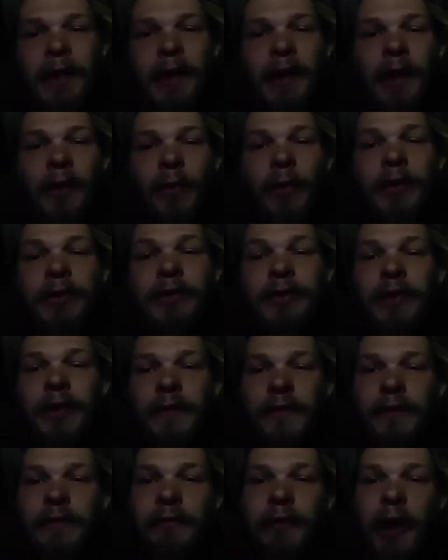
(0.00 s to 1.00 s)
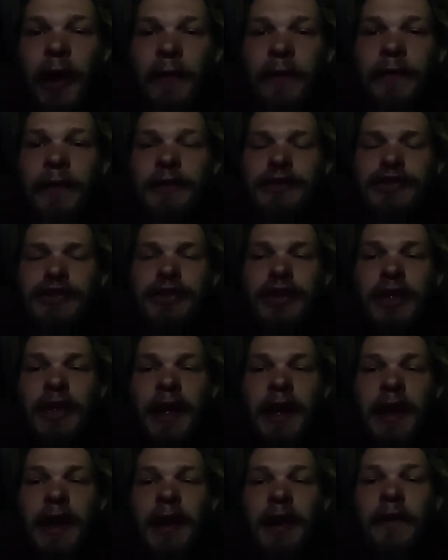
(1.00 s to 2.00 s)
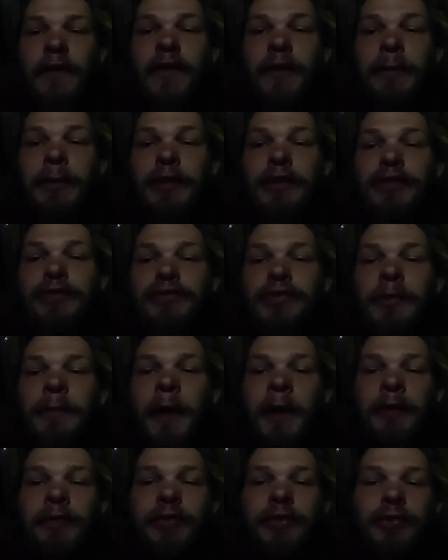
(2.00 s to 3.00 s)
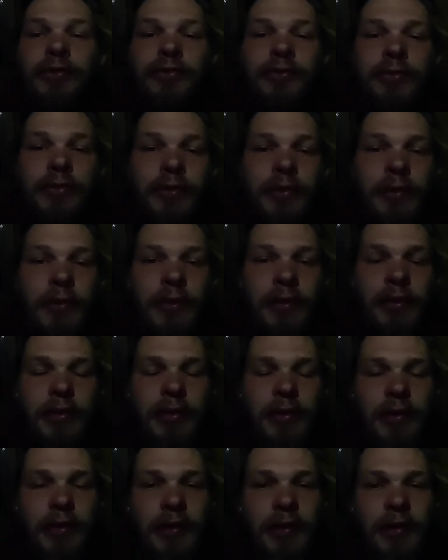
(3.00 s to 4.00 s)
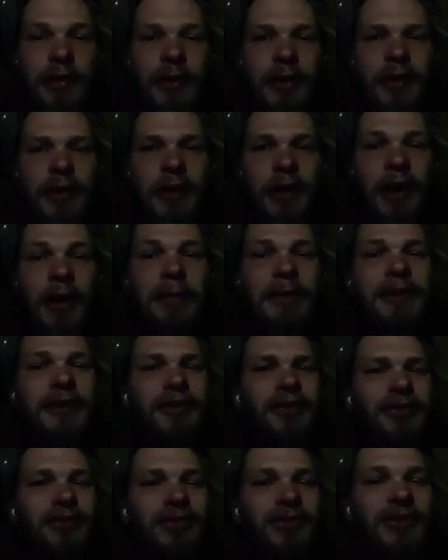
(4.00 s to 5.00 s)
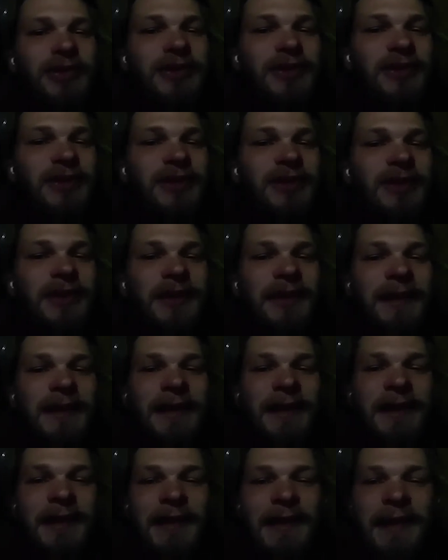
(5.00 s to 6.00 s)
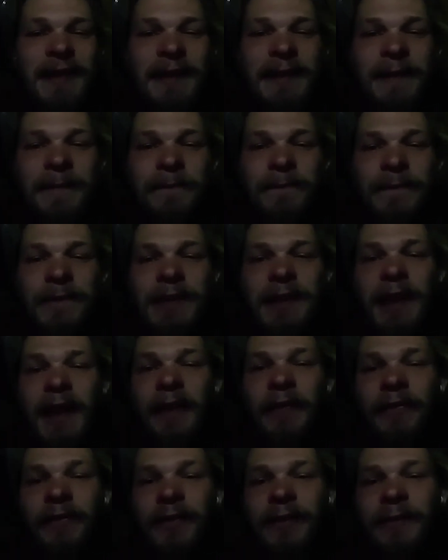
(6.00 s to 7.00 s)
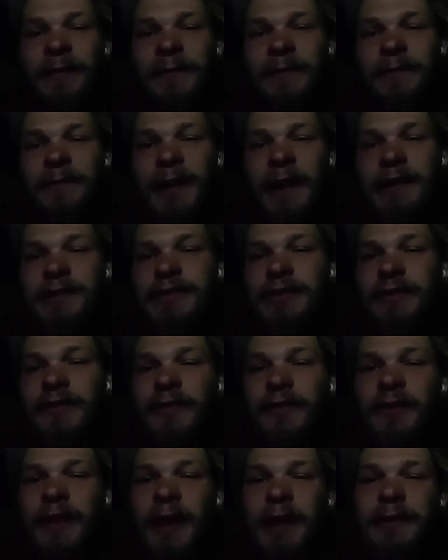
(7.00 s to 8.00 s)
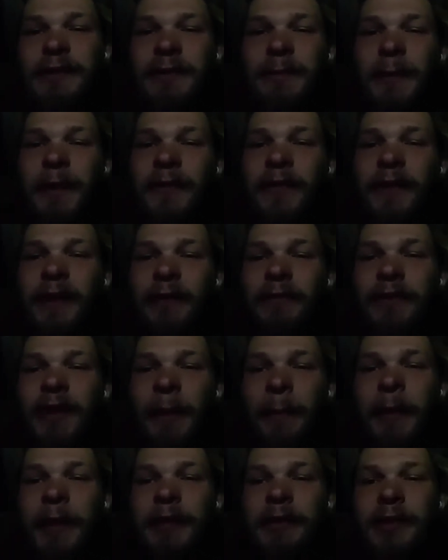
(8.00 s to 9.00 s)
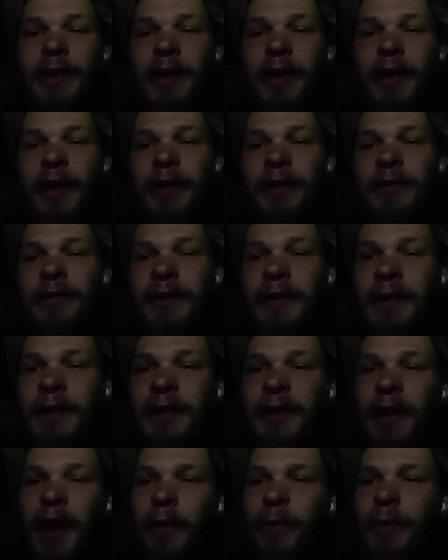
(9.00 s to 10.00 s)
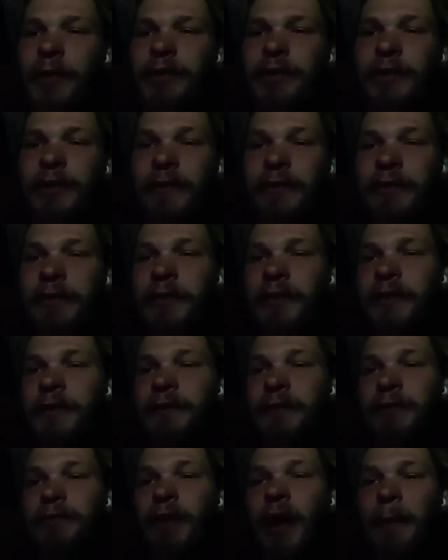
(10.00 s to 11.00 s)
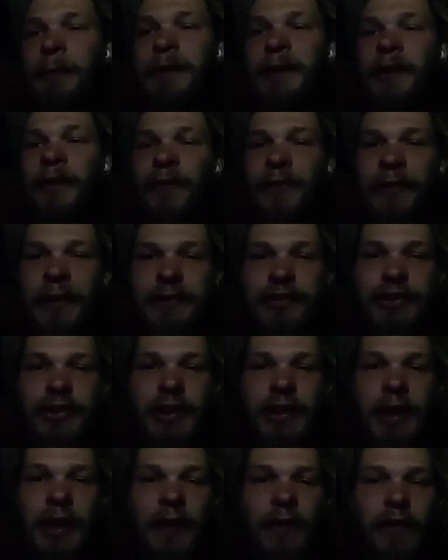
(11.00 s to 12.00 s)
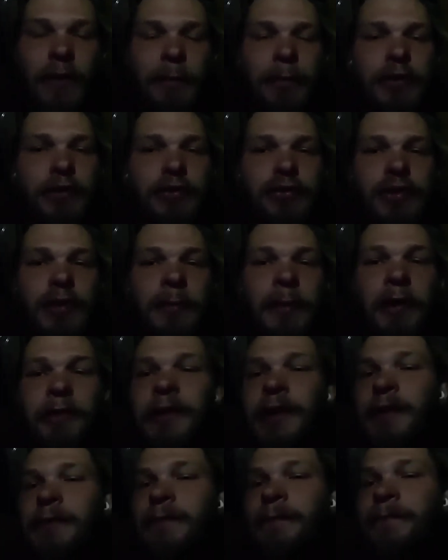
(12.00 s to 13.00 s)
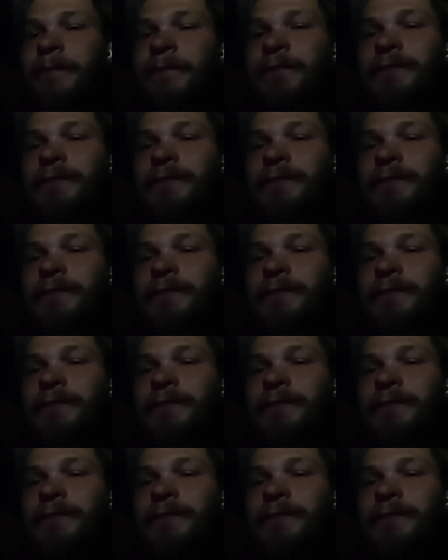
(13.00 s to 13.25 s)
"I wonder if you've got such a thing as a balloon about you?" "A balloon?" "Yes, I just said to myself coming along, I wonder if Christopher Robin has such a thing as a balloon about him.